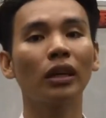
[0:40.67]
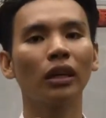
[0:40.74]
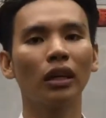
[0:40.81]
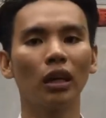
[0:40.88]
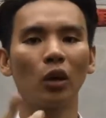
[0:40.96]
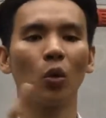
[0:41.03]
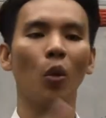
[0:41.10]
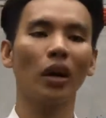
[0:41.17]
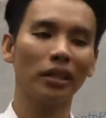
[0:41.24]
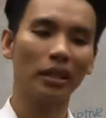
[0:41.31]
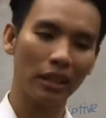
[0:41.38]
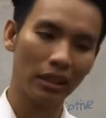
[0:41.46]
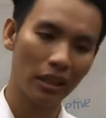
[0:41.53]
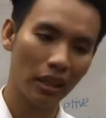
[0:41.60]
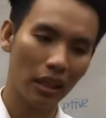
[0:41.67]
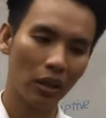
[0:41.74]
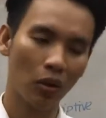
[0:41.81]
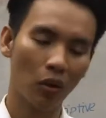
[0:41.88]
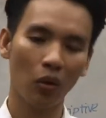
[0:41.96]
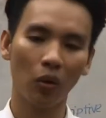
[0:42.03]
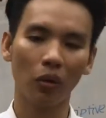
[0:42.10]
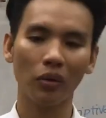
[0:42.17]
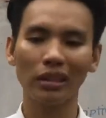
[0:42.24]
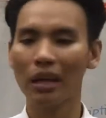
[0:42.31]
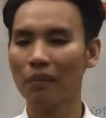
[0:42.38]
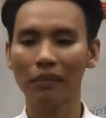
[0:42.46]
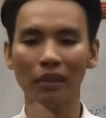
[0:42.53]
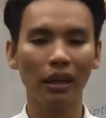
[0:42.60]
a quantity or
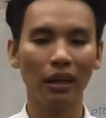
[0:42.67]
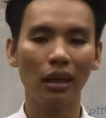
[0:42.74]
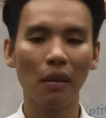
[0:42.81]
something